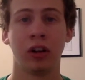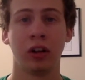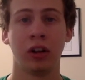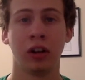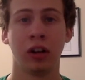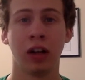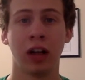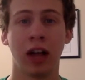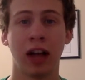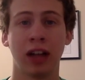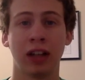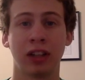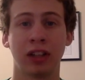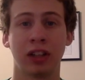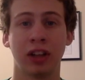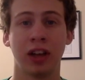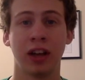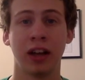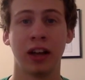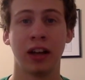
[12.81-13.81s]
Last
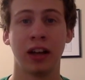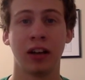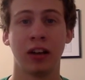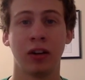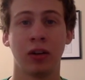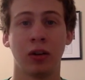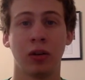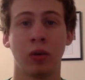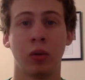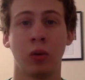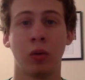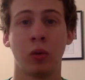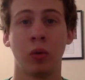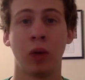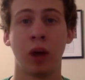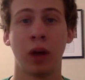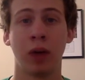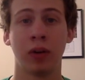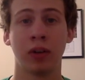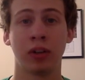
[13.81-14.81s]
night,
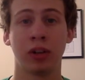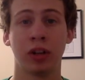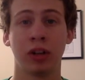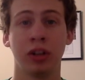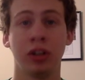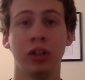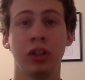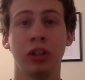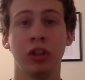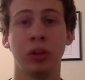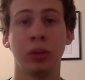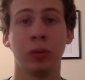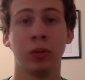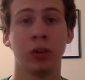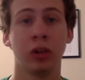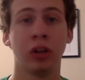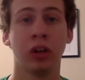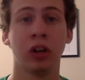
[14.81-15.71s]
when I was on YouTube,